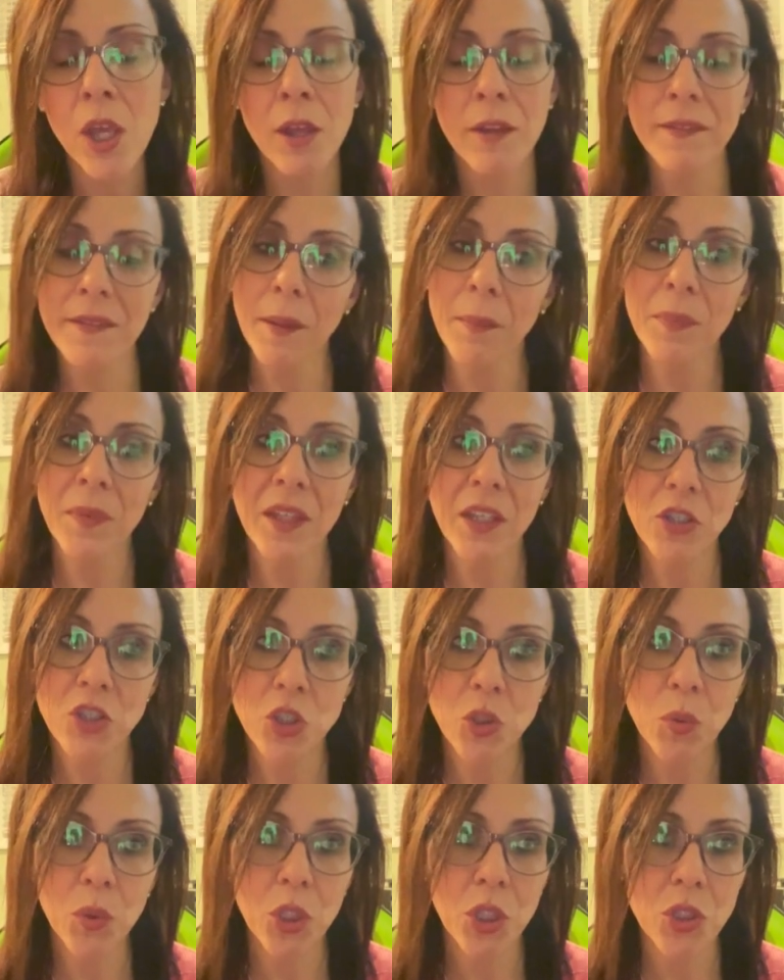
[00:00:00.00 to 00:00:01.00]
Some things
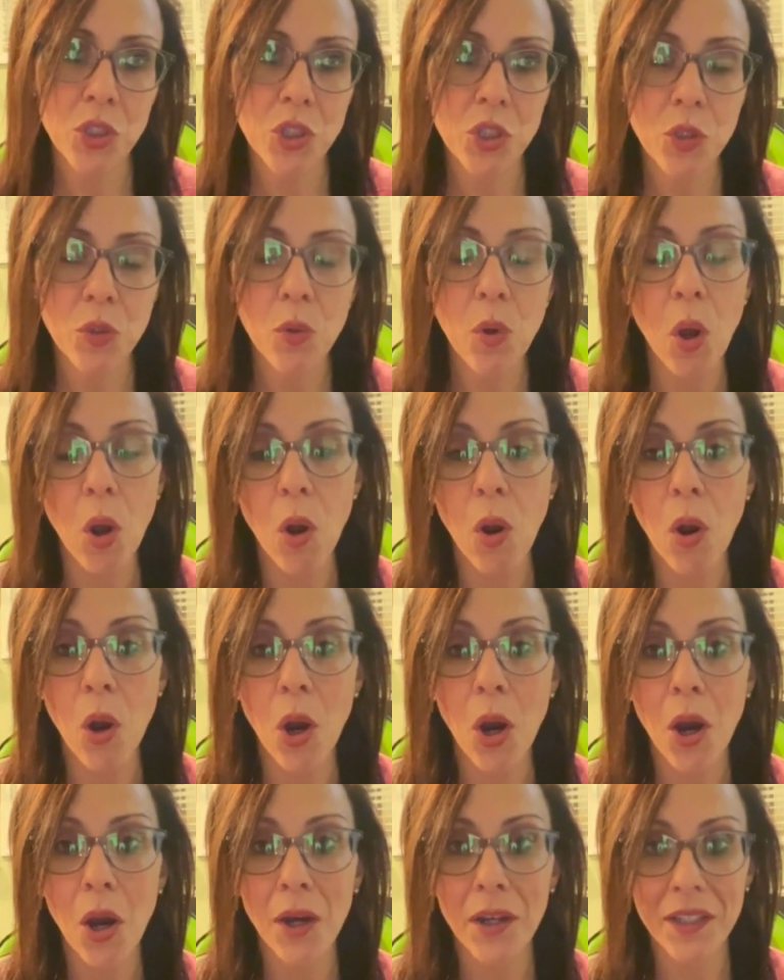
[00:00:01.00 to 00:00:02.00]
you can do
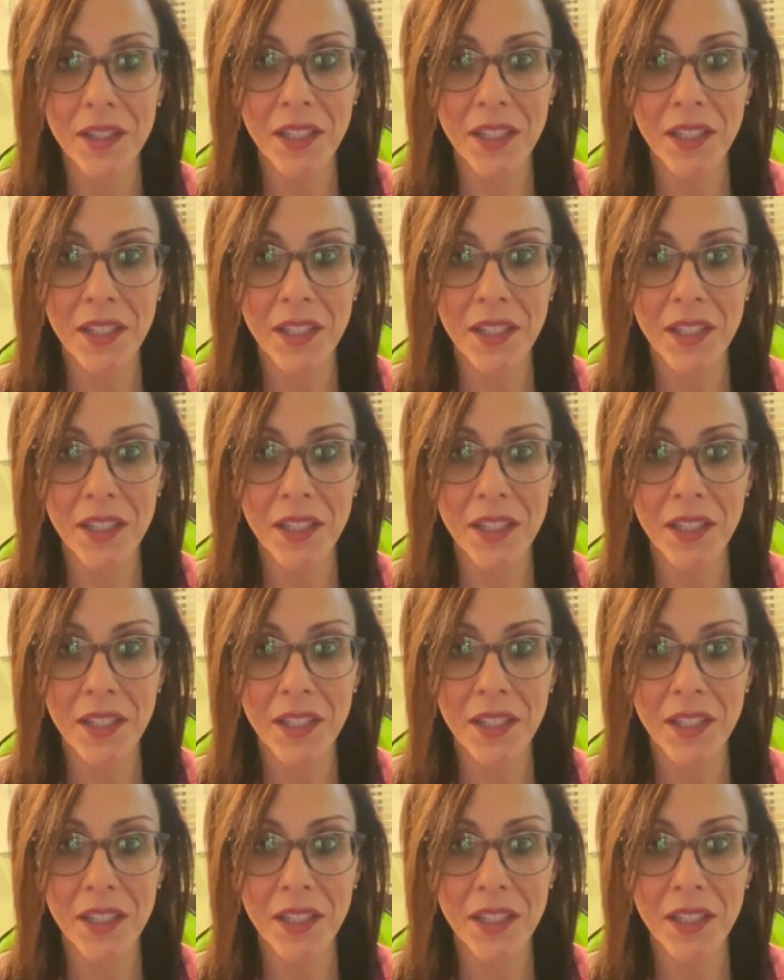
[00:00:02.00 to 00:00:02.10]
are